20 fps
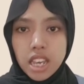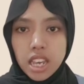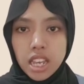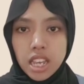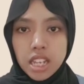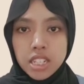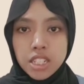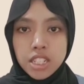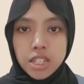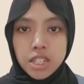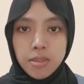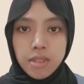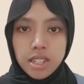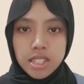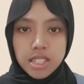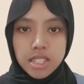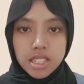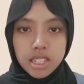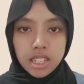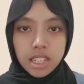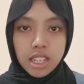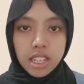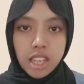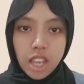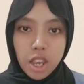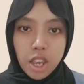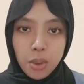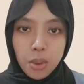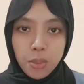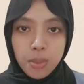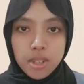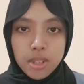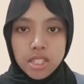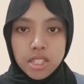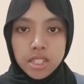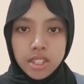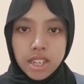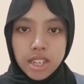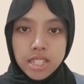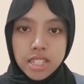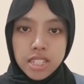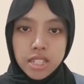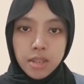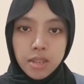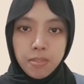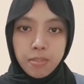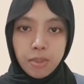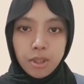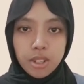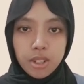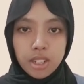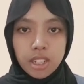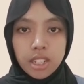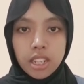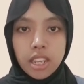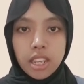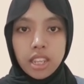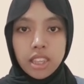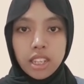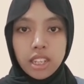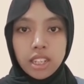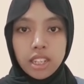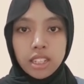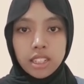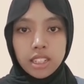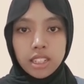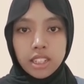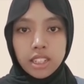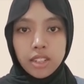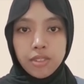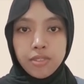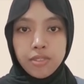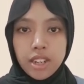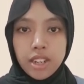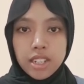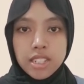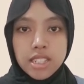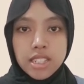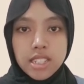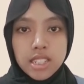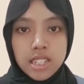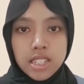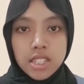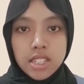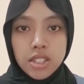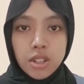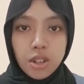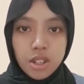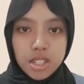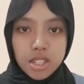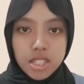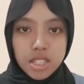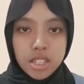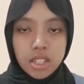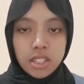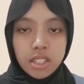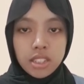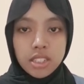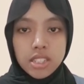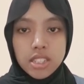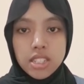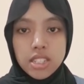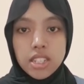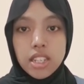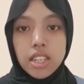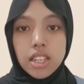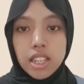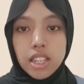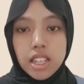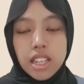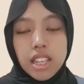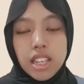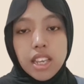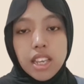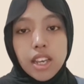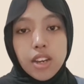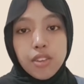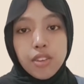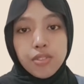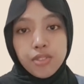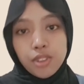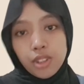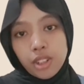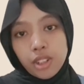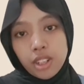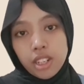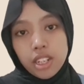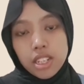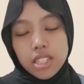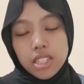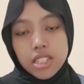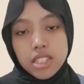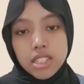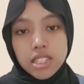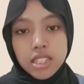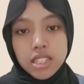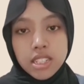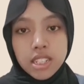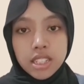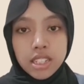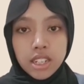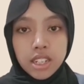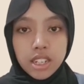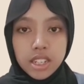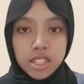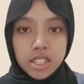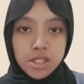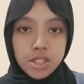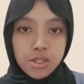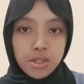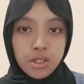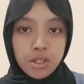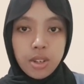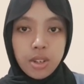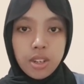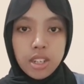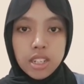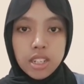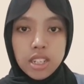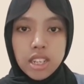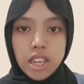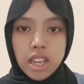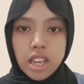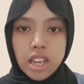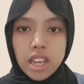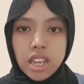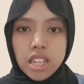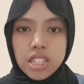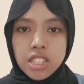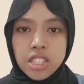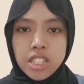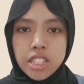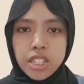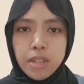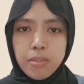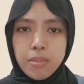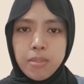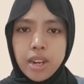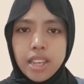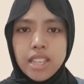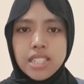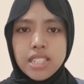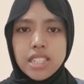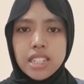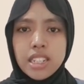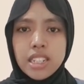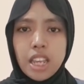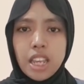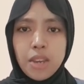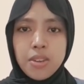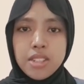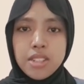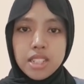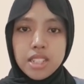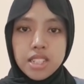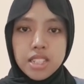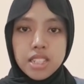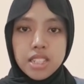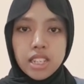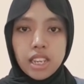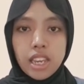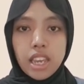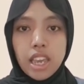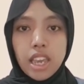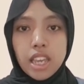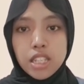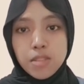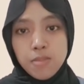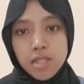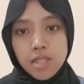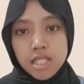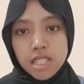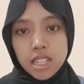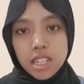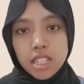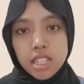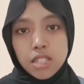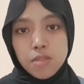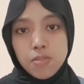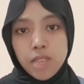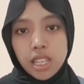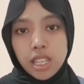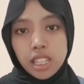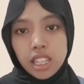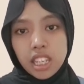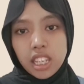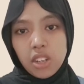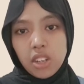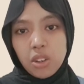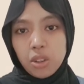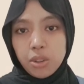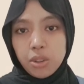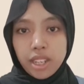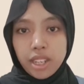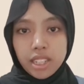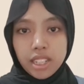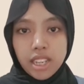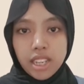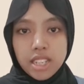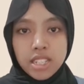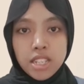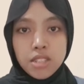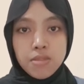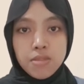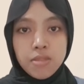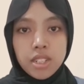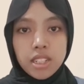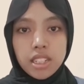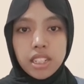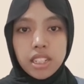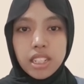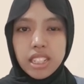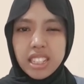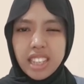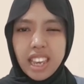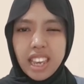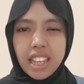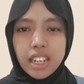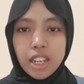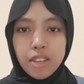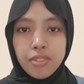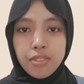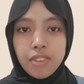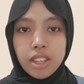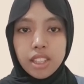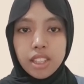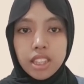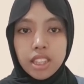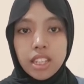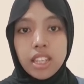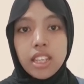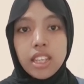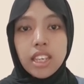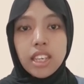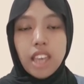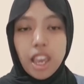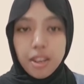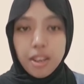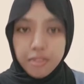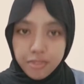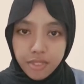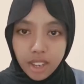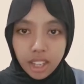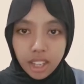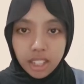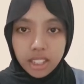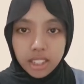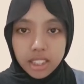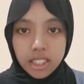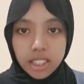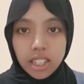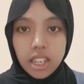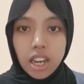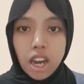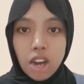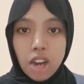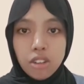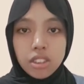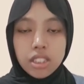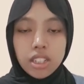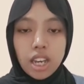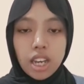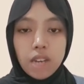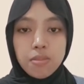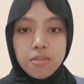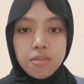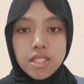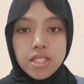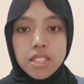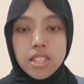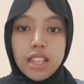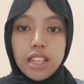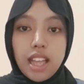eligibility, which raises important ethical and fairness concerns. 4. Gender issue. Gender bias in the language testing, especially speaking or writing assessment, can effectively affect the outcomes.